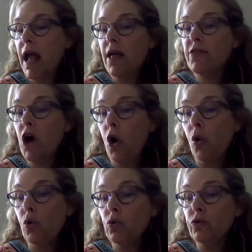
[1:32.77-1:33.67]
The
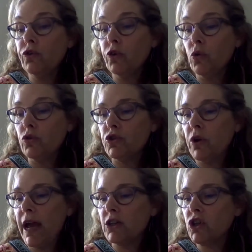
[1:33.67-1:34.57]
old soldier
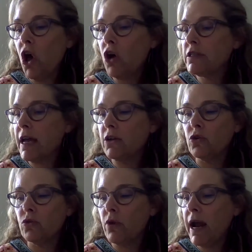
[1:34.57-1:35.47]
had talked at
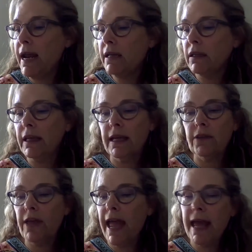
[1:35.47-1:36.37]
great
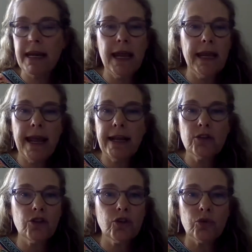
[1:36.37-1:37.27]
length and in
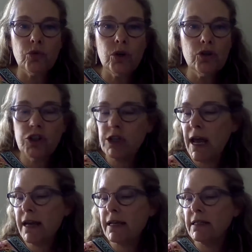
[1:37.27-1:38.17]

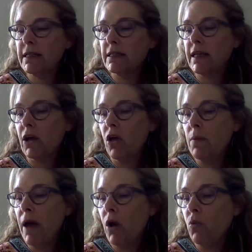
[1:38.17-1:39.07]
excruciating detail
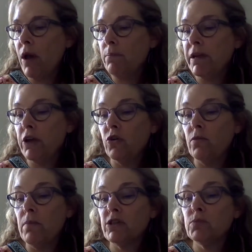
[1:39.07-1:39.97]
about what Peter
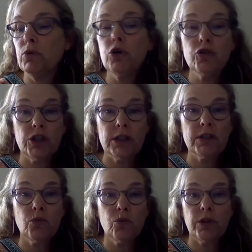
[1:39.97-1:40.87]
must
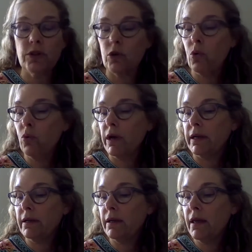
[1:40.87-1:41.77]
purchase with the coin.